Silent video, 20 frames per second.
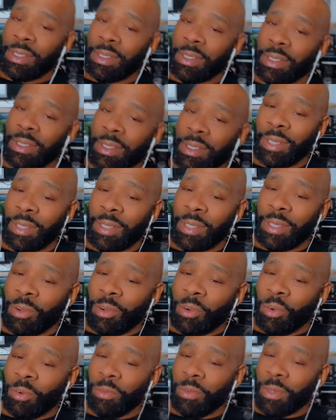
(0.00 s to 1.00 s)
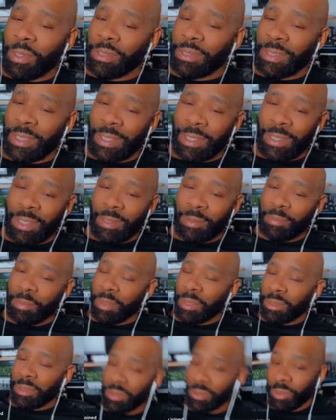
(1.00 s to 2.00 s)
overextended,
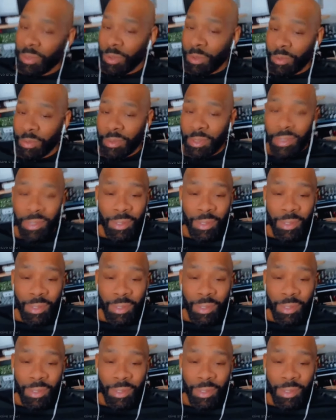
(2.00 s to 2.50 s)
but, you know,